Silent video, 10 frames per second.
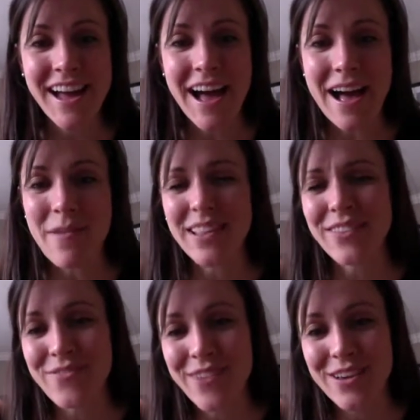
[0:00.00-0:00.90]
I
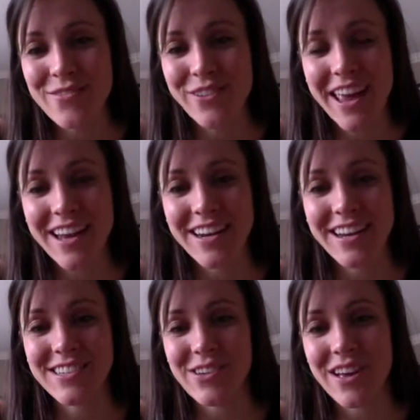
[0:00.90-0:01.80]
live in Vancouver,
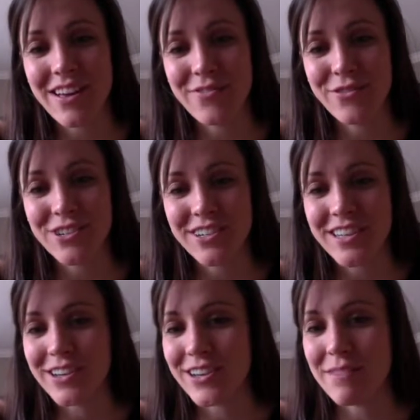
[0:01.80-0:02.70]
Canada, so I
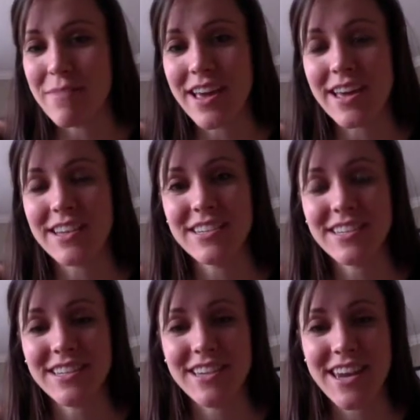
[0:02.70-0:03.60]
unfortunately couldn't make it
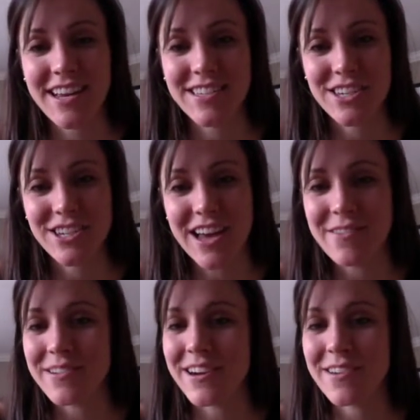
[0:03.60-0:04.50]
to today's
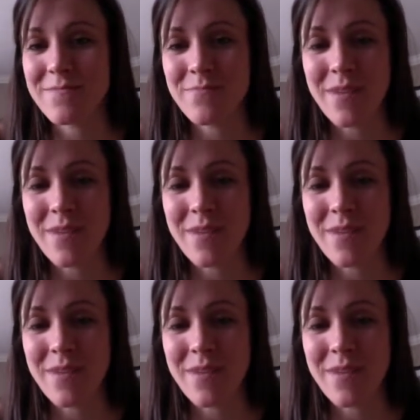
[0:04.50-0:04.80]
shower,